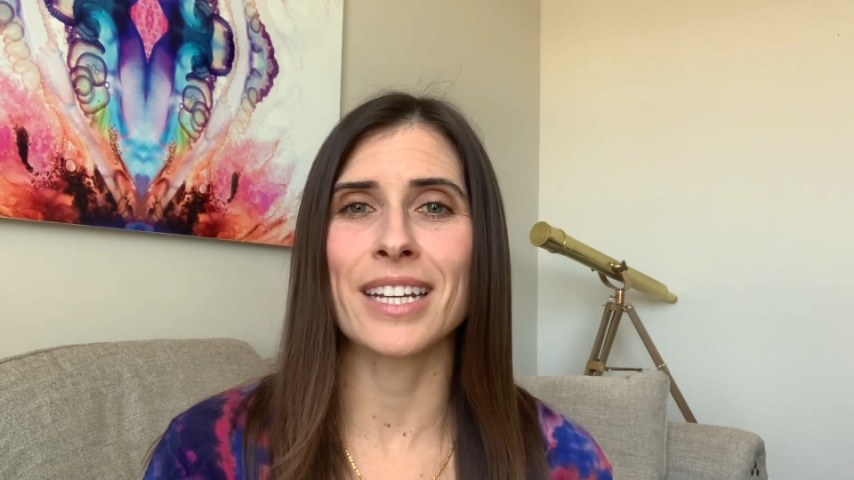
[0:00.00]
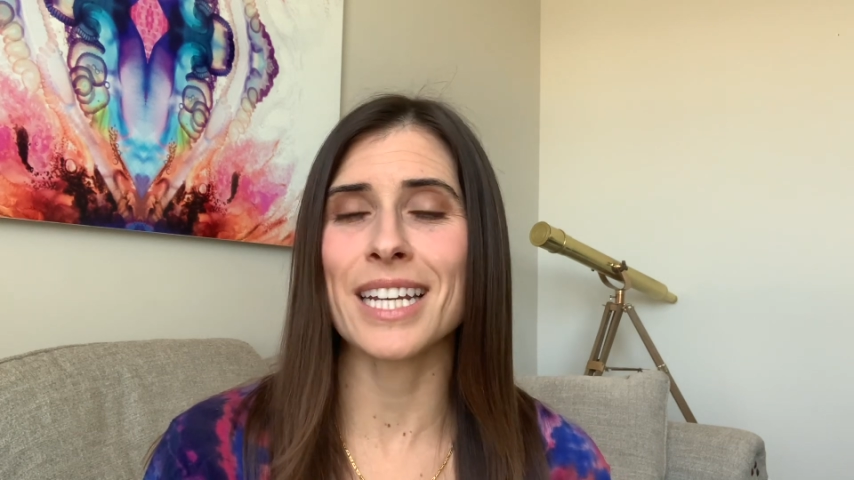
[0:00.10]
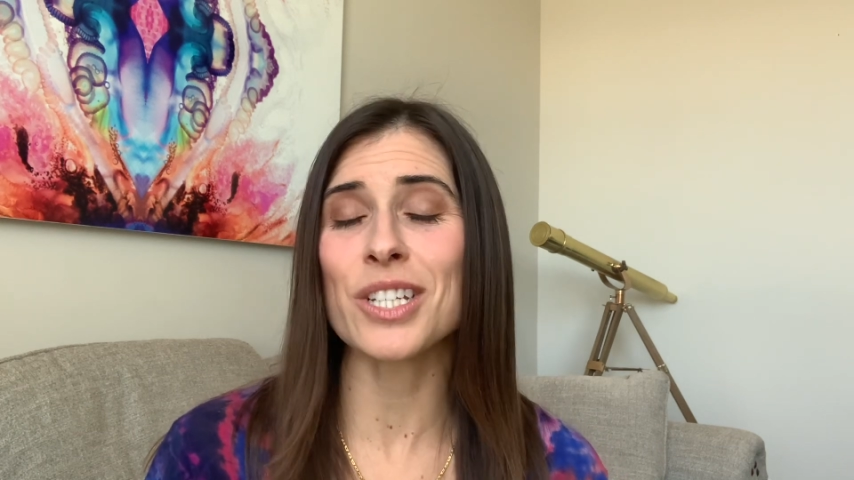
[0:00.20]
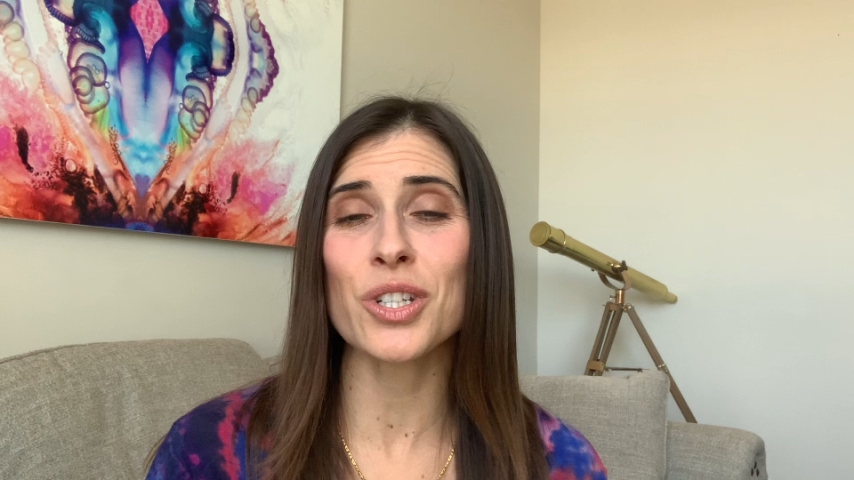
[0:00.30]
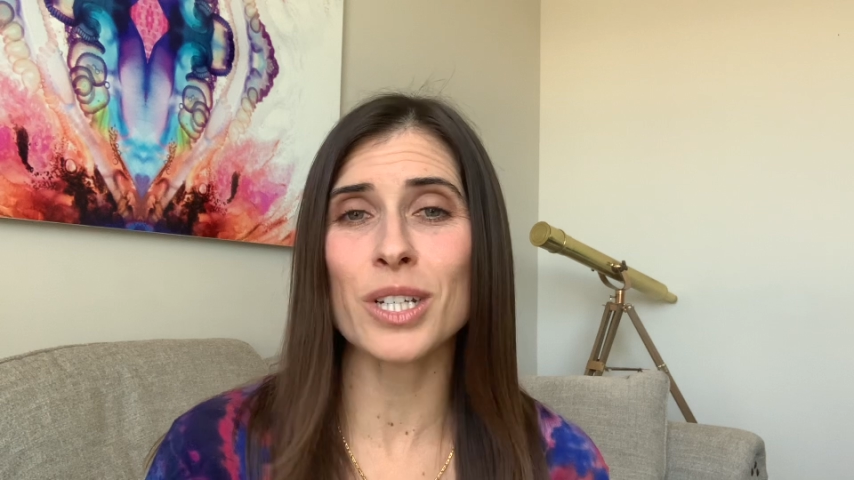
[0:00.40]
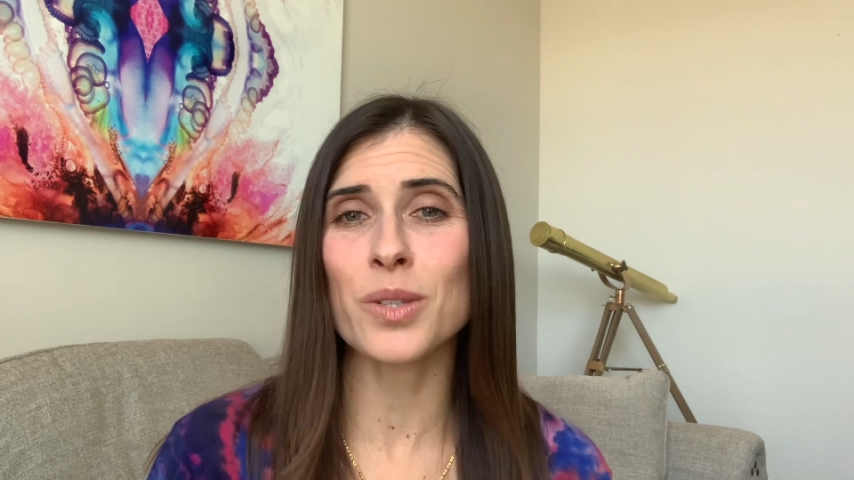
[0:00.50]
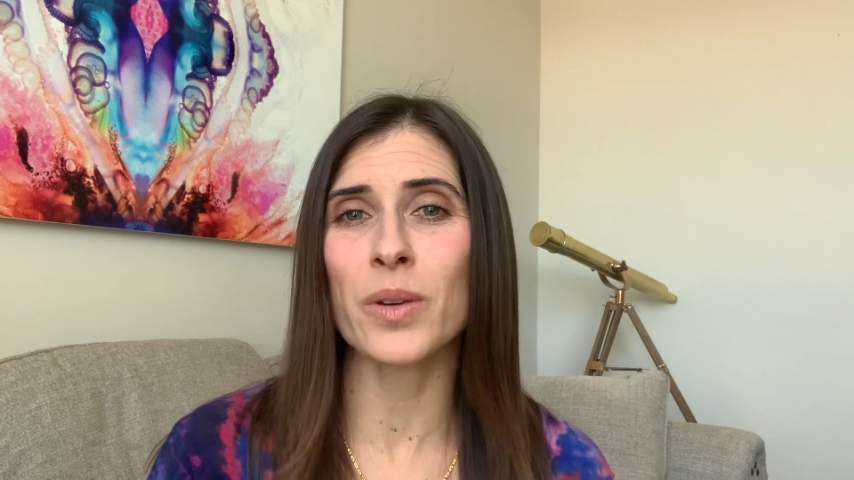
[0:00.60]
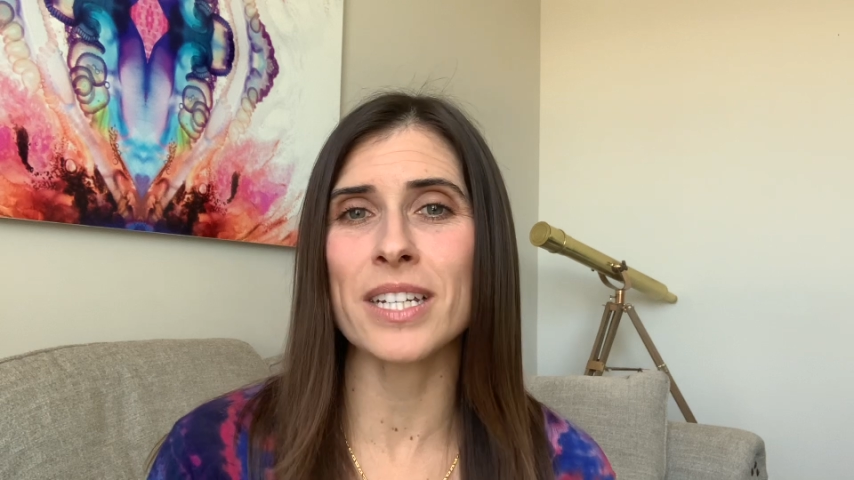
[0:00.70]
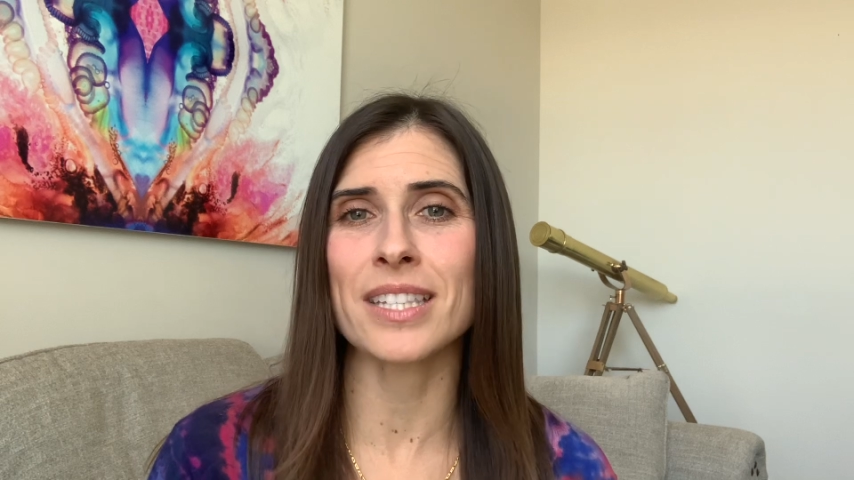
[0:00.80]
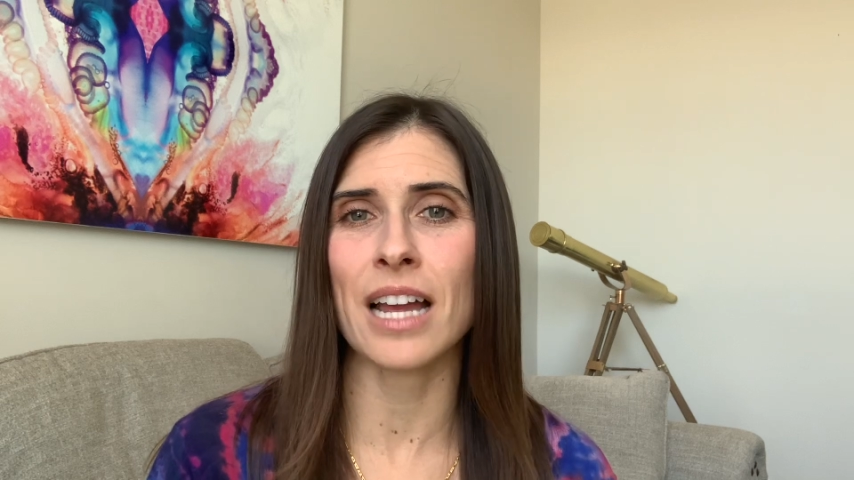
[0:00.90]
is just what
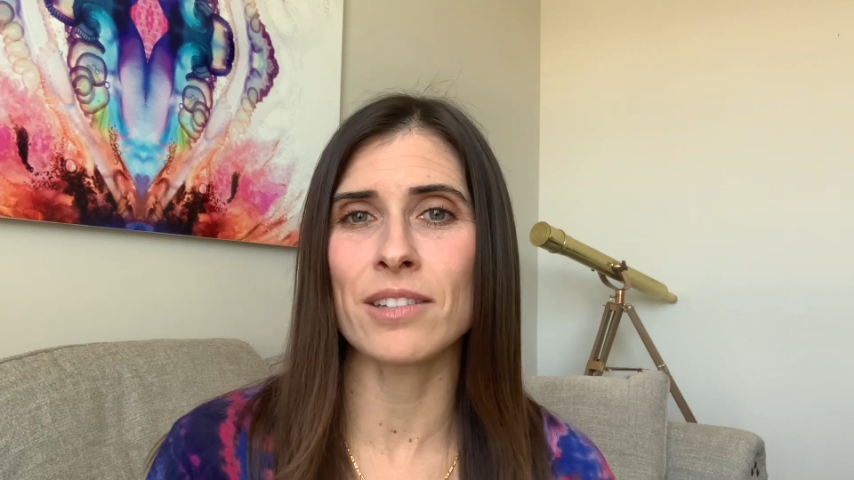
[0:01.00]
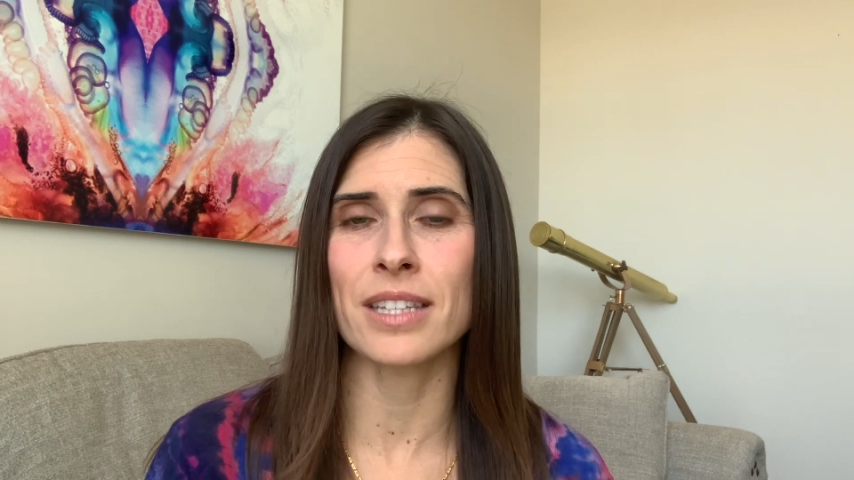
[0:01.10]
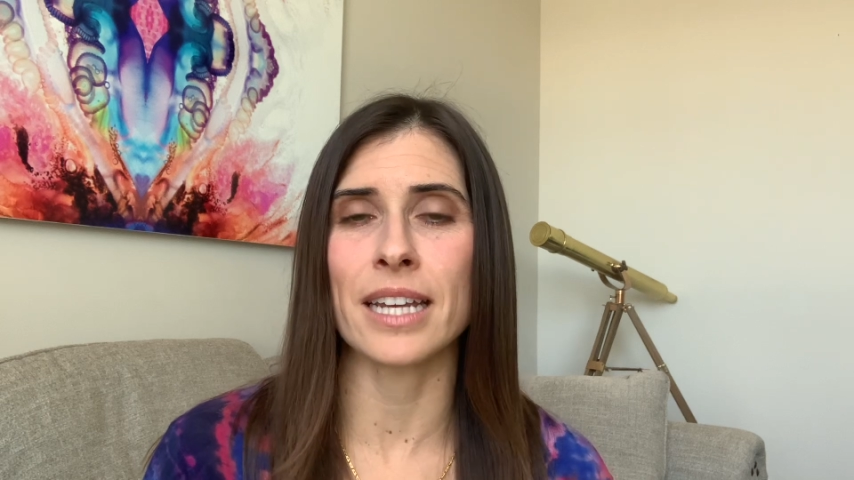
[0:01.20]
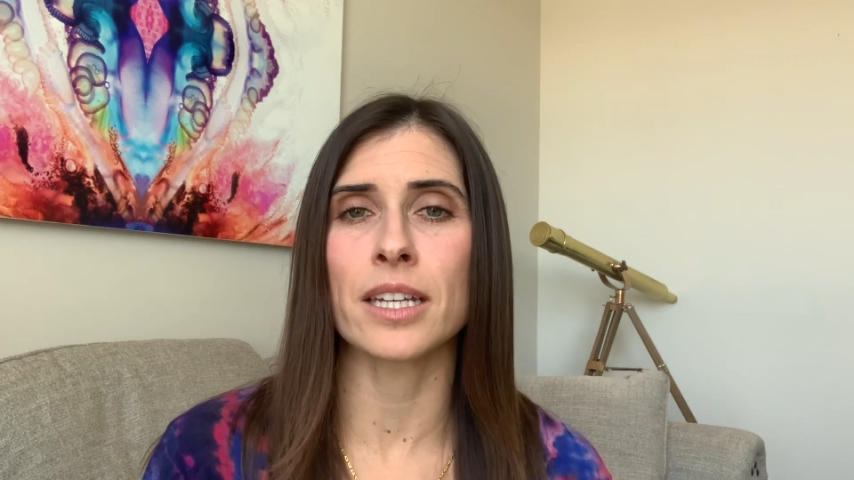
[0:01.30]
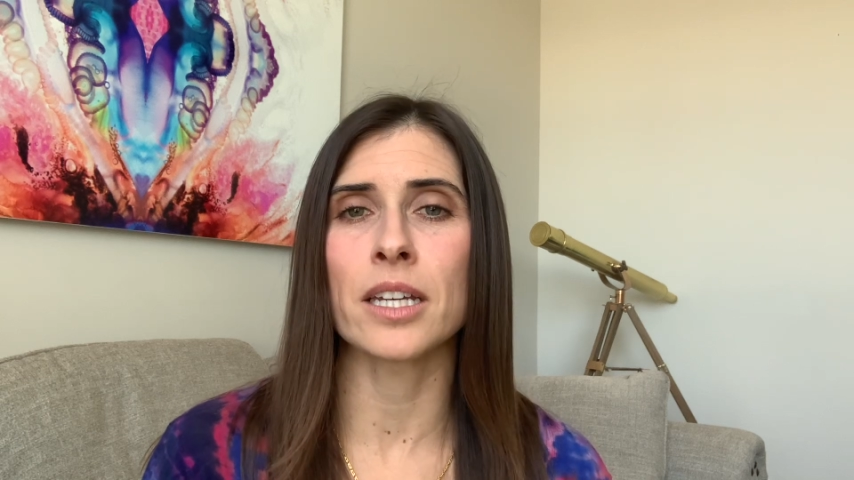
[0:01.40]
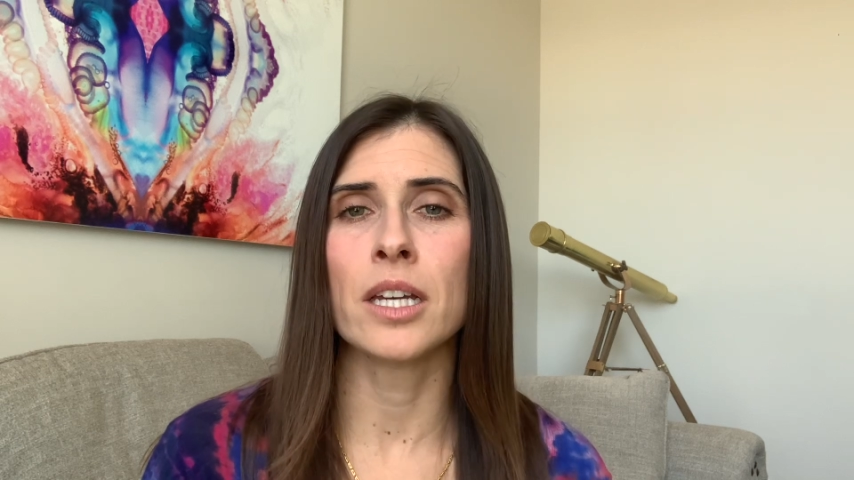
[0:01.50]
it sounds like.